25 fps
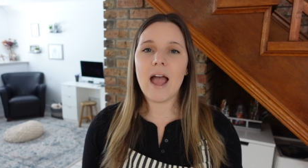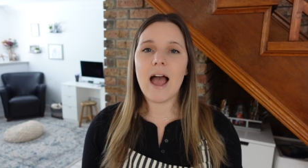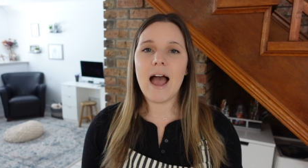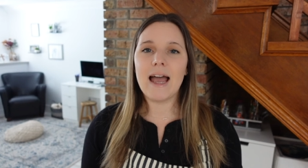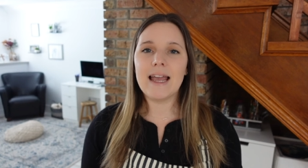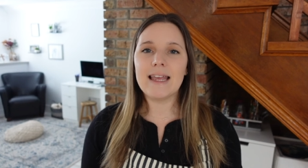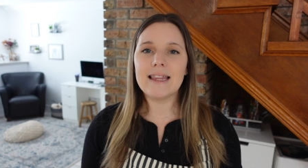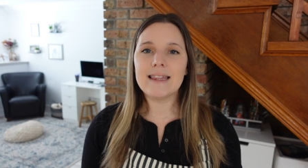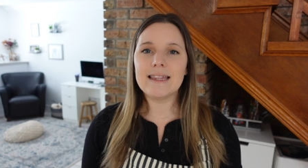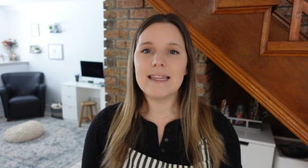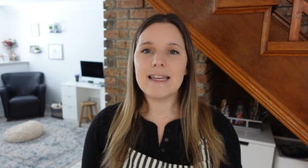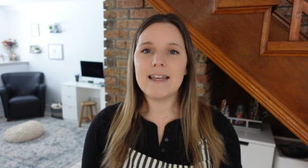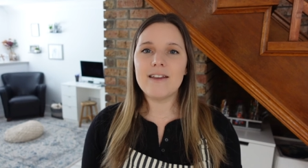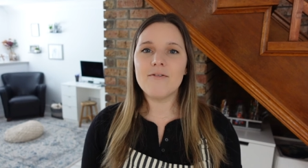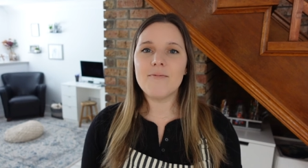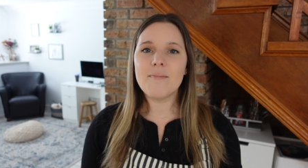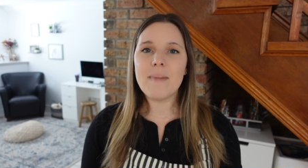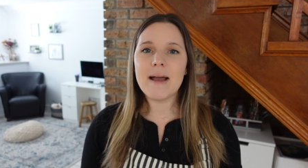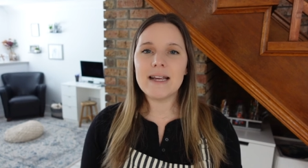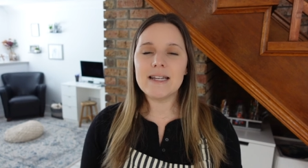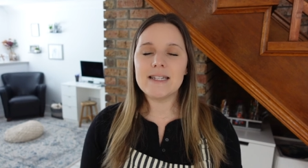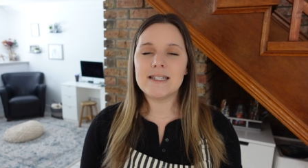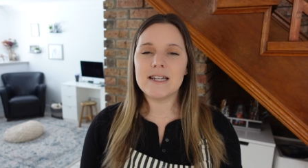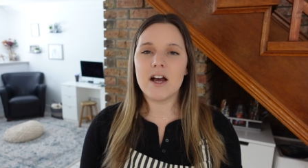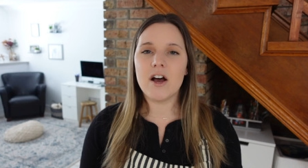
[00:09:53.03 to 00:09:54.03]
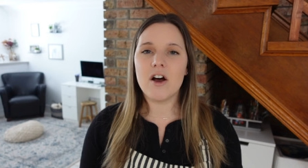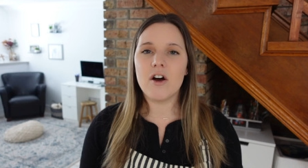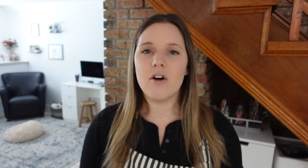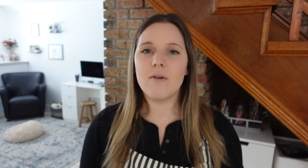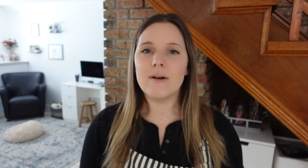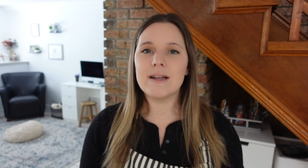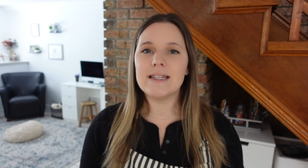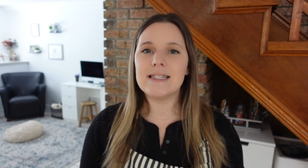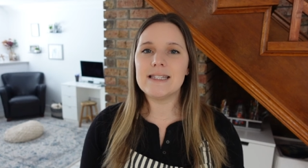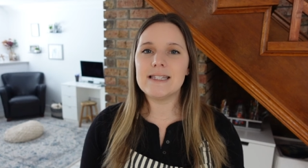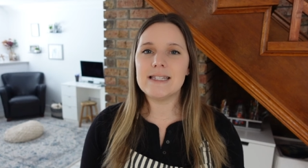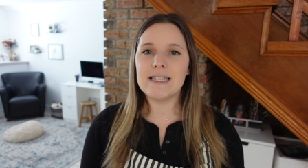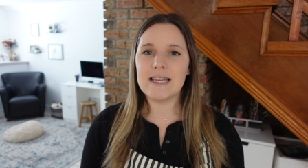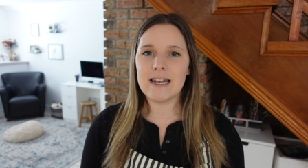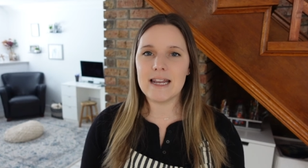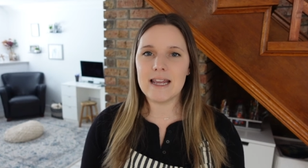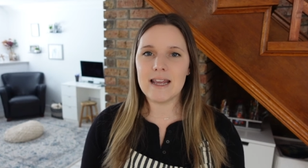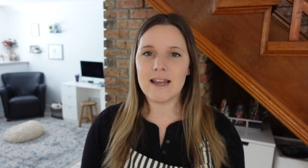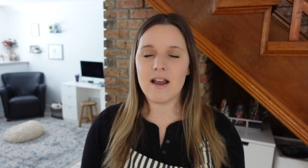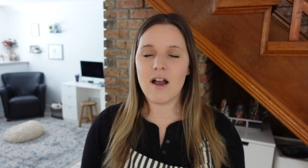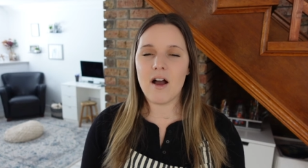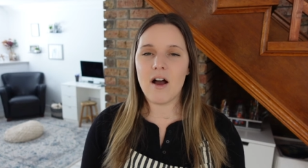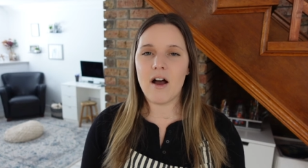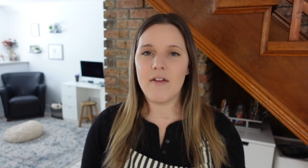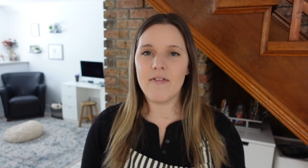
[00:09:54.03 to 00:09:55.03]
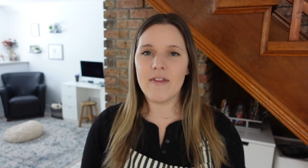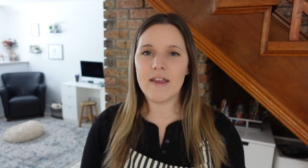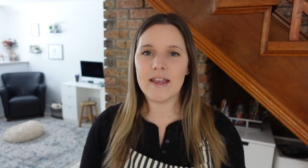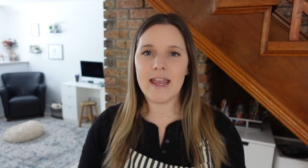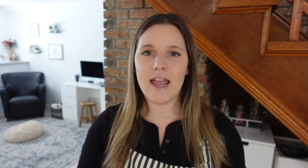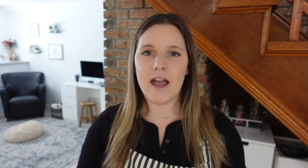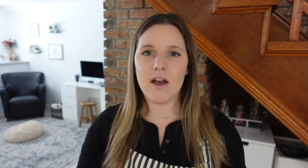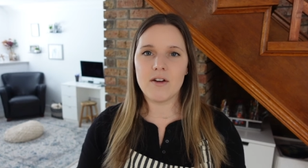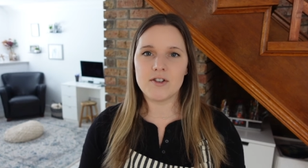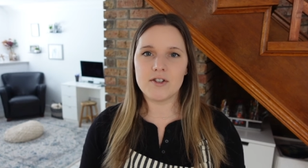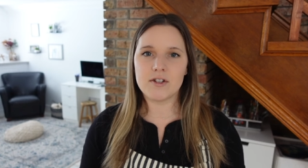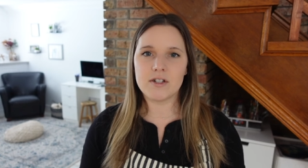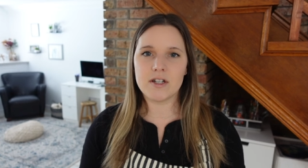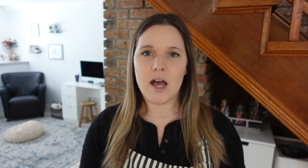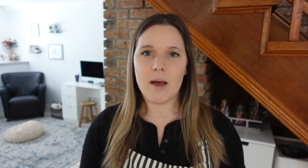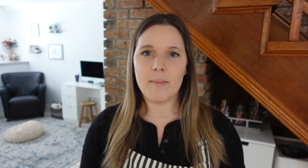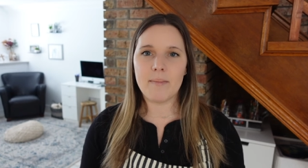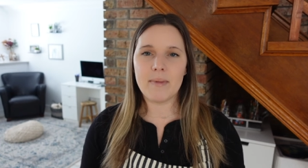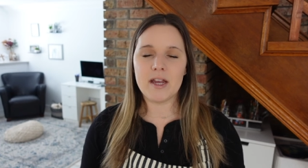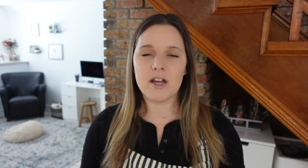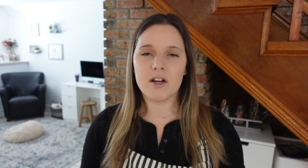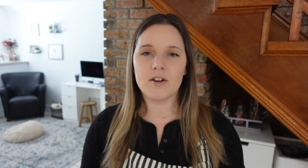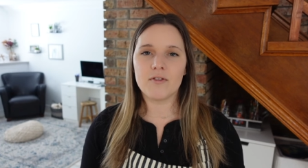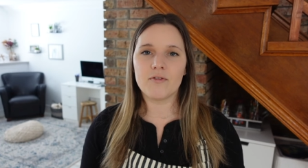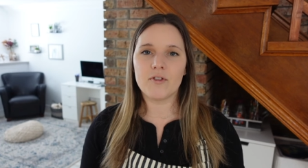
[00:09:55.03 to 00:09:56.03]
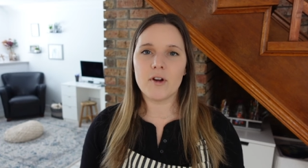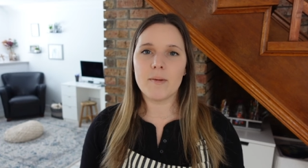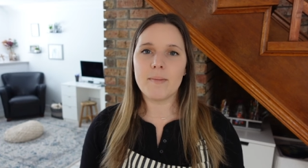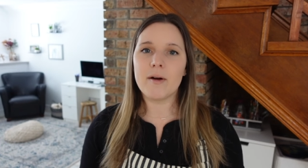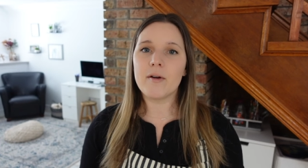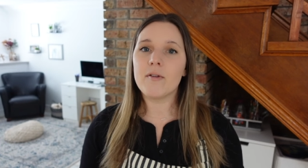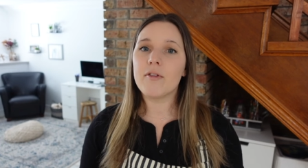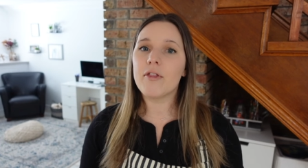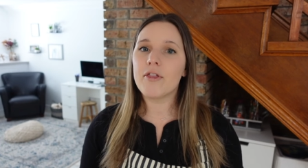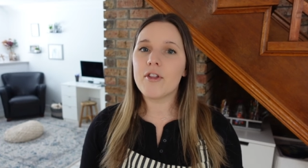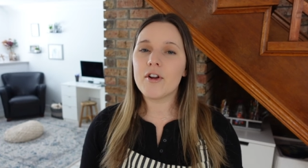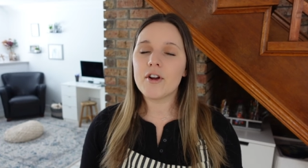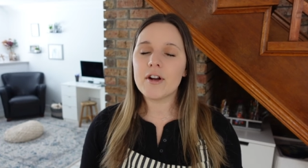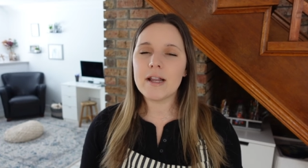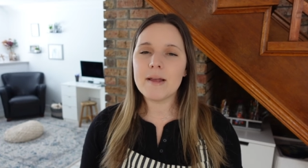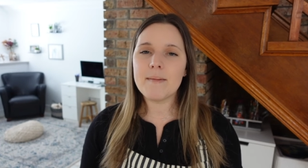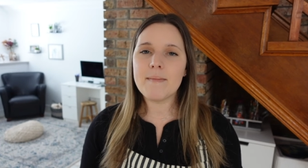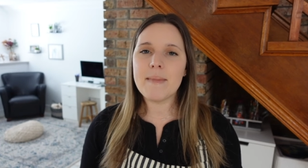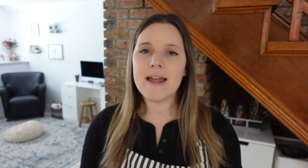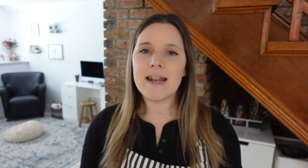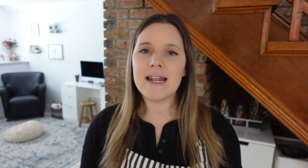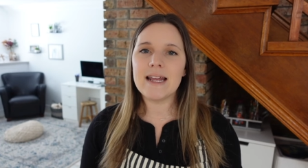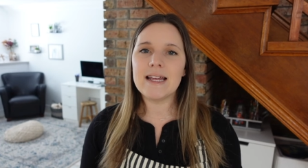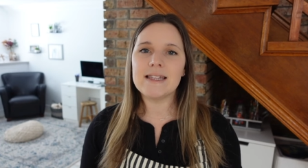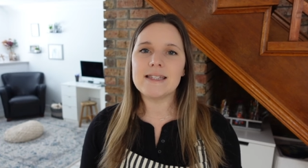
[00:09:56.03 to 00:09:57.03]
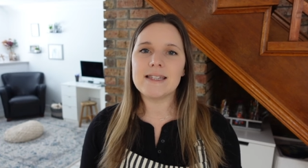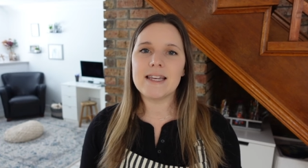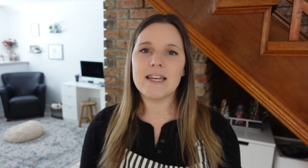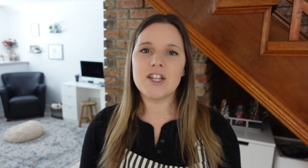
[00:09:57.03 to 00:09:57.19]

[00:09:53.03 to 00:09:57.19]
I leave my dough sitting on the countertop here for about 30 minutes.